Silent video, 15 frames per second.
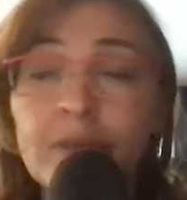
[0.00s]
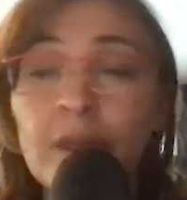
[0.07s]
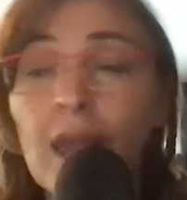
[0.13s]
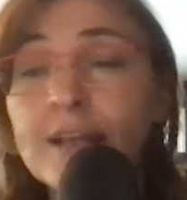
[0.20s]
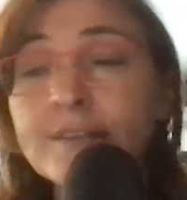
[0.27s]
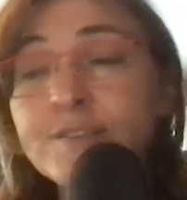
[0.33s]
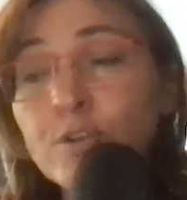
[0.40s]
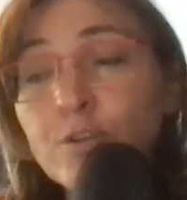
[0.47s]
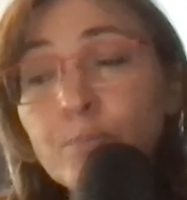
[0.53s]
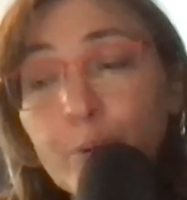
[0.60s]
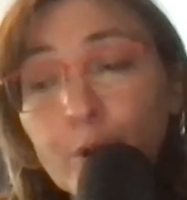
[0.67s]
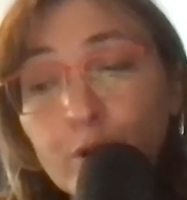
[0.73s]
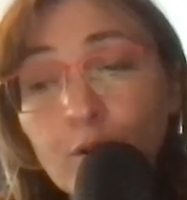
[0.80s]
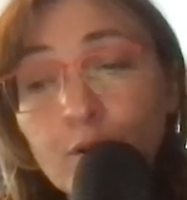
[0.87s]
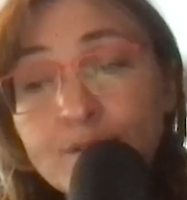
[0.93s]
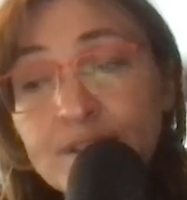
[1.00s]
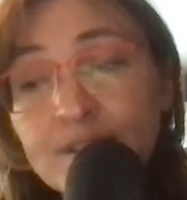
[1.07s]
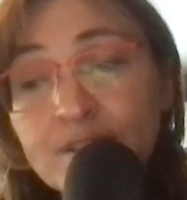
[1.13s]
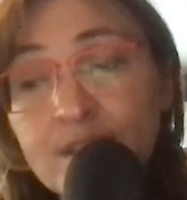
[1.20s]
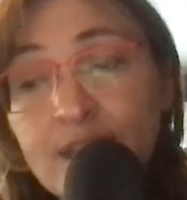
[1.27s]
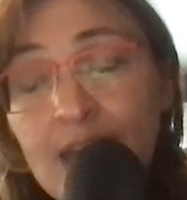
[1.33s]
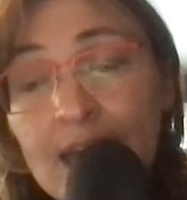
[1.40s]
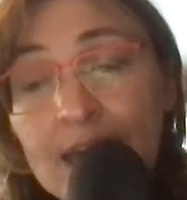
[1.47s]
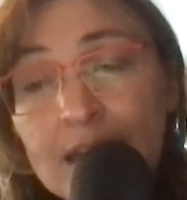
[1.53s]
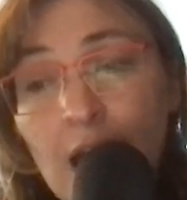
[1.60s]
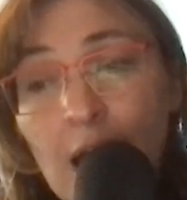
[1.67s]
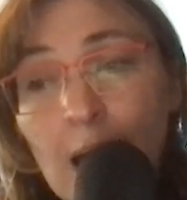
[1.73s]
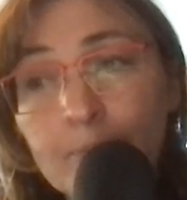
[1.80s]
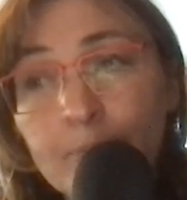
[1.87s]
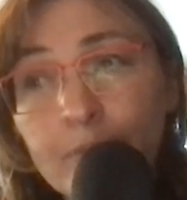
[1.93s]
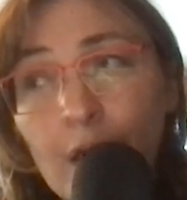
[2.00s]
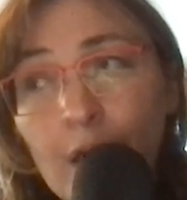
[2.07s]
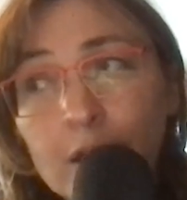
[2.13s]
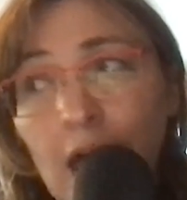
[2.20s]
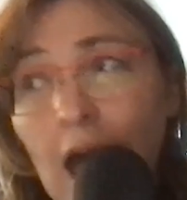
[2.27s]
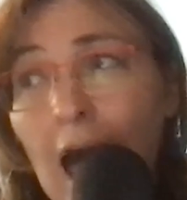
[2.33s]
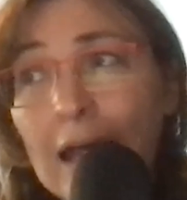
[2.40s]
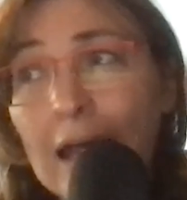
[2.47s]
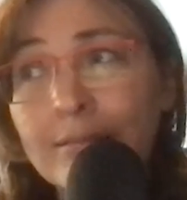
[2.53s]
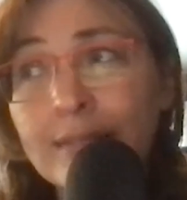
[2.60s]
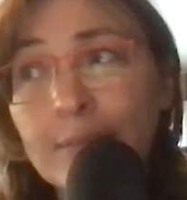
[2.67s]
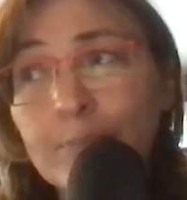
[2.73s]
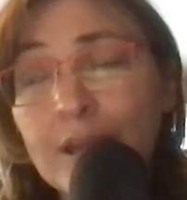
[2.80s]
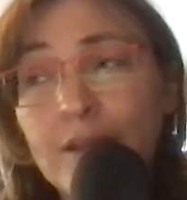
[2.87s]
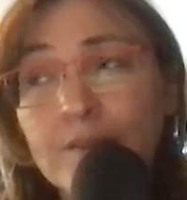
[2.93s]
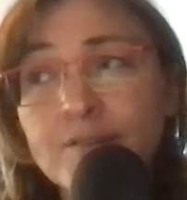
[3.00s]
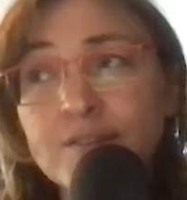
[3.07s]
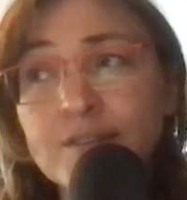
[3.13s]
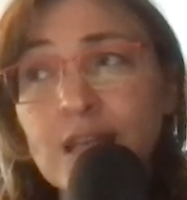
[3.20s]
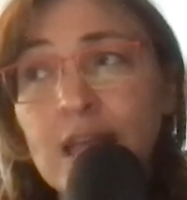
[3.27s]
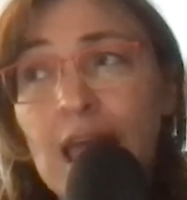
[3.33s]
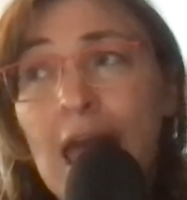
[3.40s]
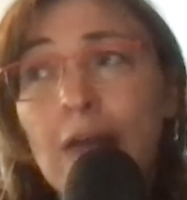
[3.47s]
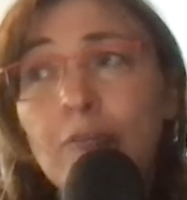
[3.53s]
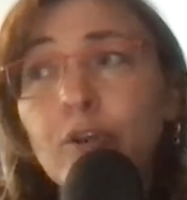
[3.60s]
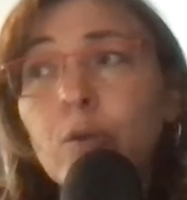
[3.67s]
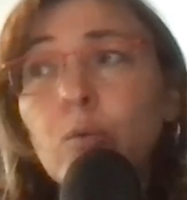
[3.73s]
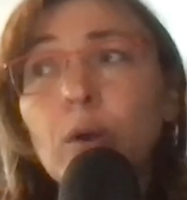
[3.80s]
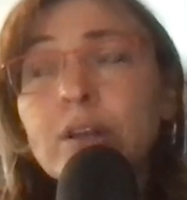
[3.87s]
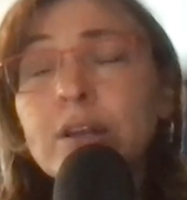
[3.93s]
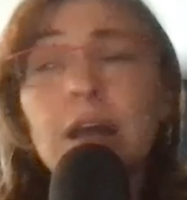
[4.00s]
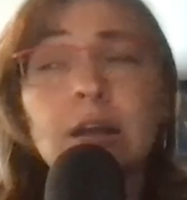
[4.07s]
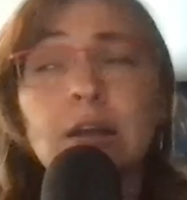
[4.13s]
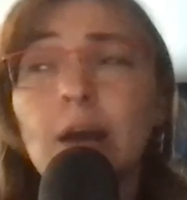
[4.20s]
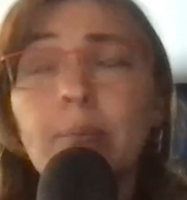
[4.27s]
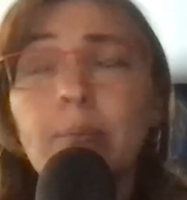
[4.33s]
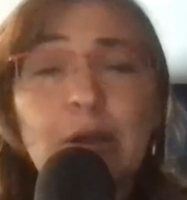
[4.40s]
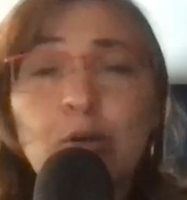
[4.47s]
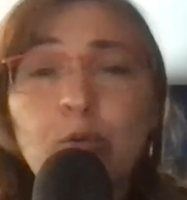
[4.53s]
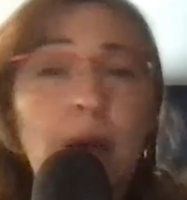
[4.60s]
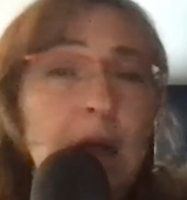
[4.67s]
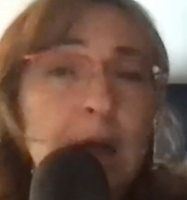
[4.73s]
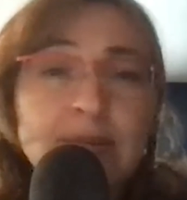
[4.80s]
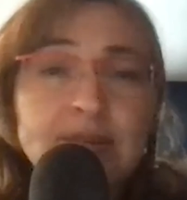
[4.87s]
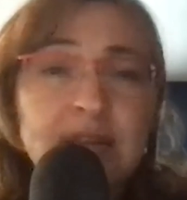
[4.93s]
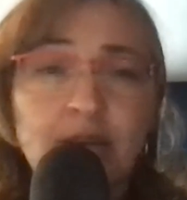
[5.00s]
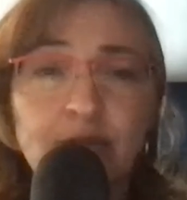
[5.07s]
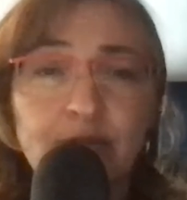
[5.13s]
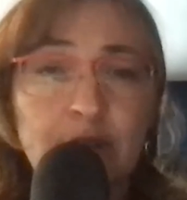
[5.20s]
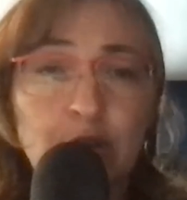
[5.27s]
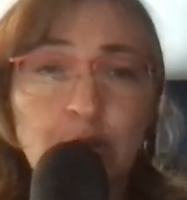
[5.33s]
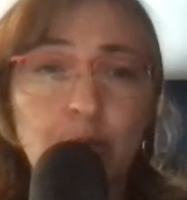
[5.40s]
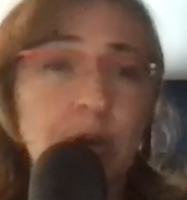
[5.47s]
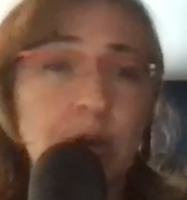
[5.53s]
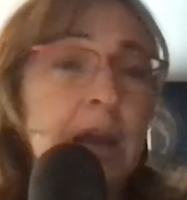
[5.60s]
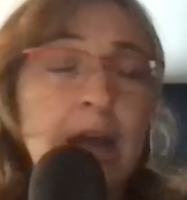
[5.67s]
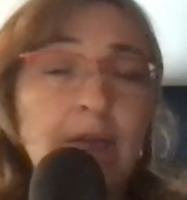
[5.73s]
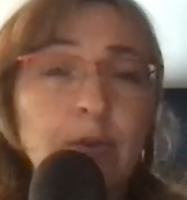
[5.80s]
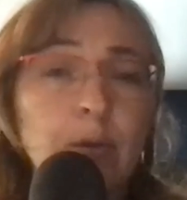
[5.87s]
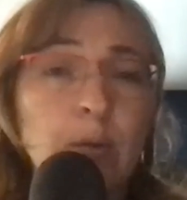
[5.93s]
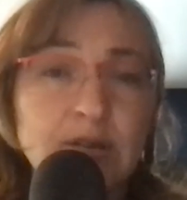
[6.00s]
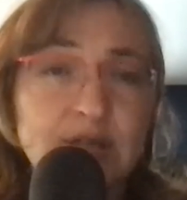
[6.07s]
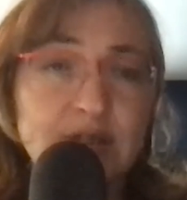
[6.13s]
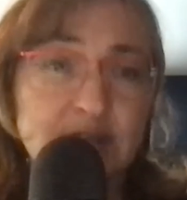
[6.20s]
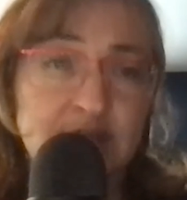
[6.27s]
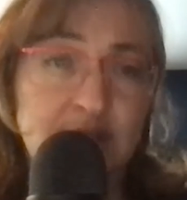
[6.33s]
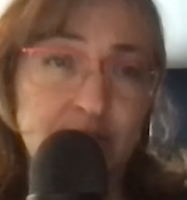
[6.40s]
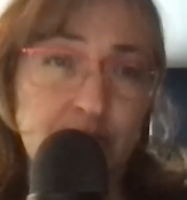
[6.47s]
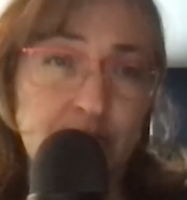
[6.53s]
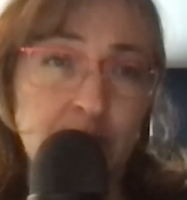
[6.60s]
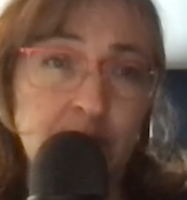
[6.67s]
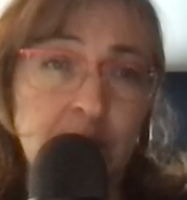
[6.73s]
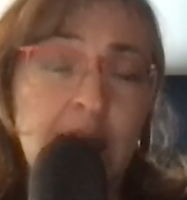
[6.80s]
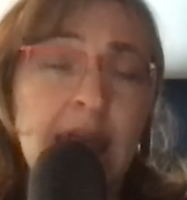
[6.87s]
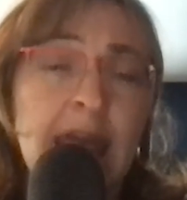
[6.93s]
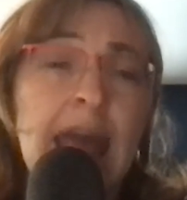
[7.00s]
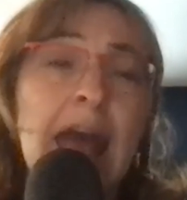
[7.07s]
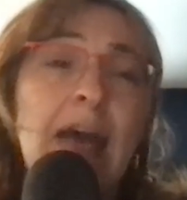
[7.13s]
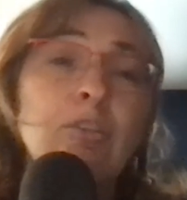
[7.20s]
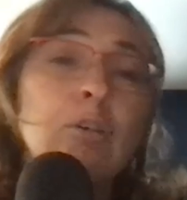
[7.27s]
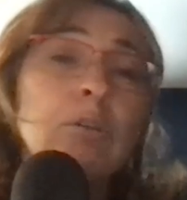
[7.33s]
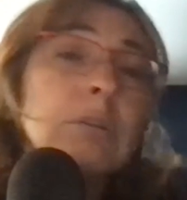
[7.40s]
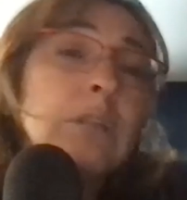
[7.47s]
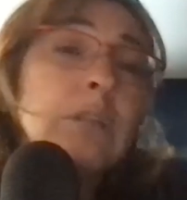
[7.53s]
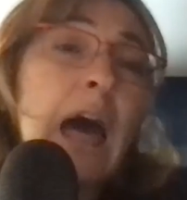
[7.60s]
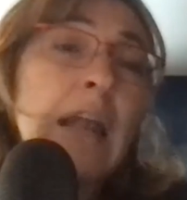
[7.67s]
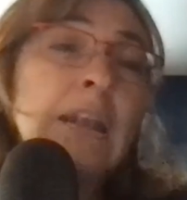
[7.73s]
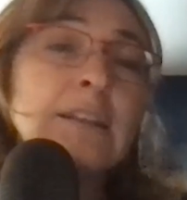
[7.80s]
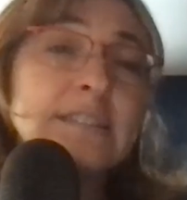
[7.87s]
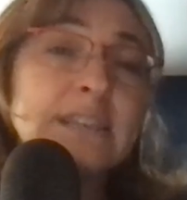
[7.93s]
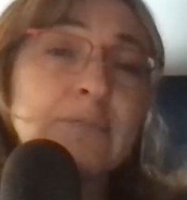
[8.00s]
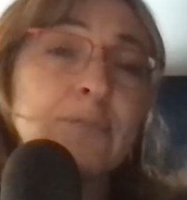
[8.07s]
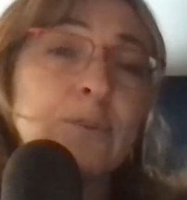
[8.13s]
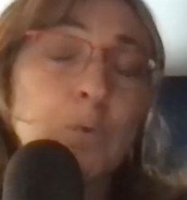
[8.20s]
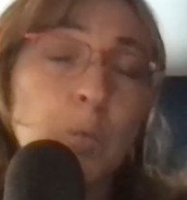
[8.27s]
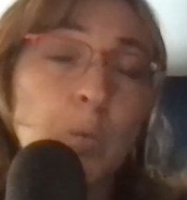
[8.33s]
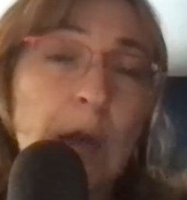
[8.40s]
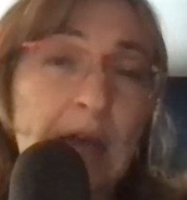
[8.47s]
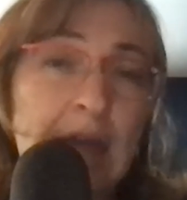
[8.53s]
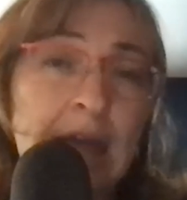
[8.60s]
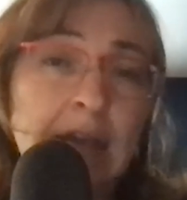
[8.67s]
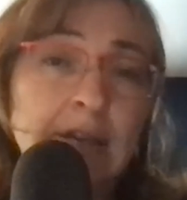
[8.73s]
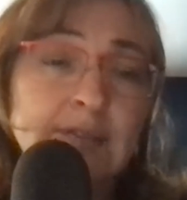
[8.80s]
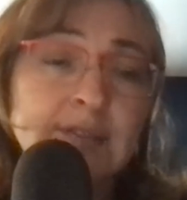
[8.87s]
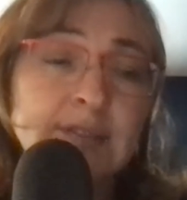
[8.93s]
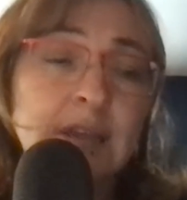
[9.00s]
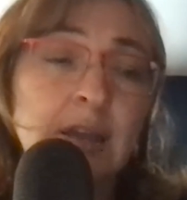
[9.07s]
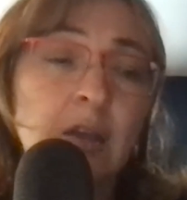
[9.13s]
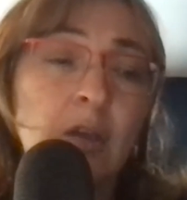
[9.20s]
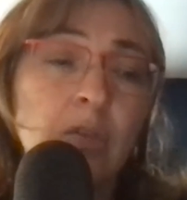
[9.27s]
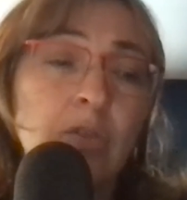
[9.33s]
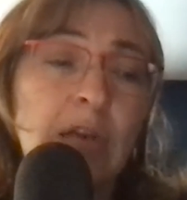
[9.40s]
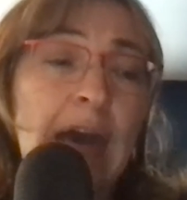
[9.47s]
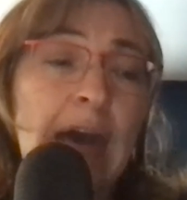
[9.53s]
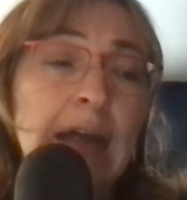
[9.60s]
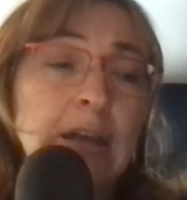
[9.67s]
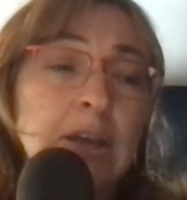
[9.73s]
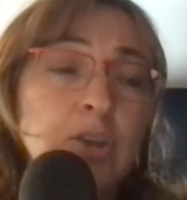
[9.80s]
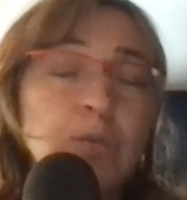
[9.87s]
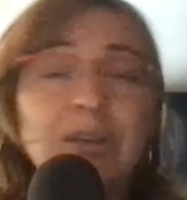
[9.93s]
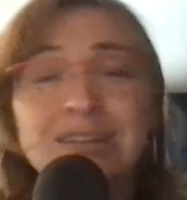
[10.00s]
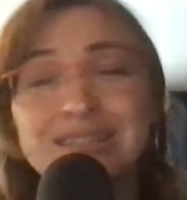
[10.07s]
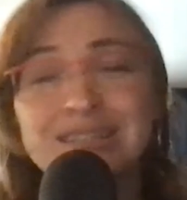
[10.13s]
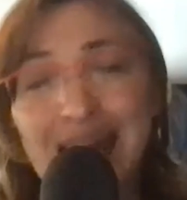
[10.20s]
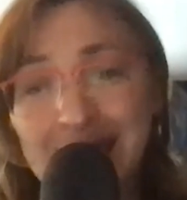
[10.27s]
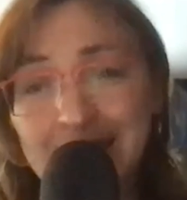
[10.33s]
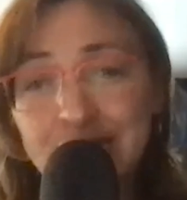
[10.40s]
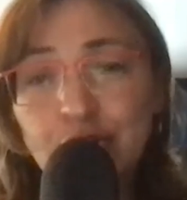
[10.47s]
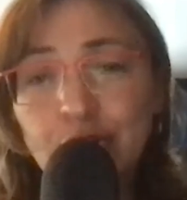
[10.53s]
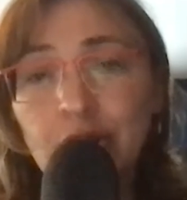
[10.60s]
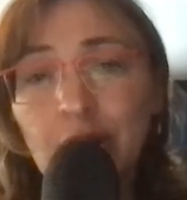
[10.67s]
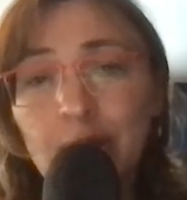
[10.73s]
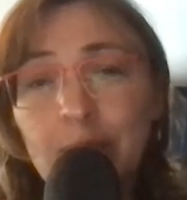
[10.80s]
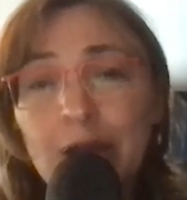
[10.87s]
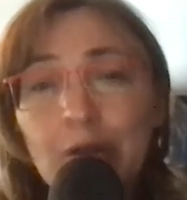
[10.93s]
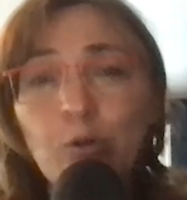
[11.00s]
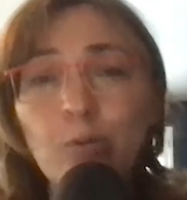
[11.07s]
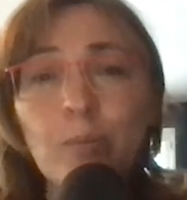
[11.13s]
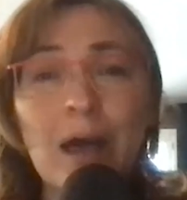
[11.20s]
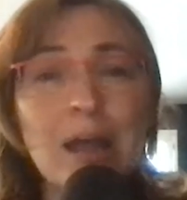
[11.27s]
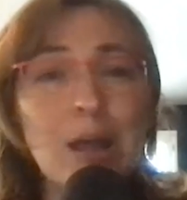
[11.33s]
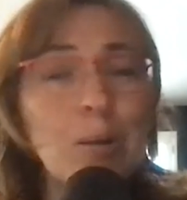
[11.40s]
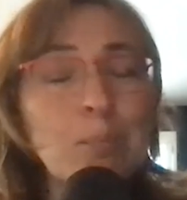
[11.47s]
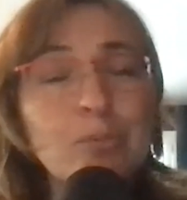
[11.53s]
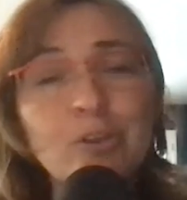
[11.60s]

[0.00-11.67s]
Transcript: And so the book goes into that a lot, that because everyone, a gut microbiome is like a fingerprint. Everyone's is different. And there are a lot of different ways that you can test your gut microbiome.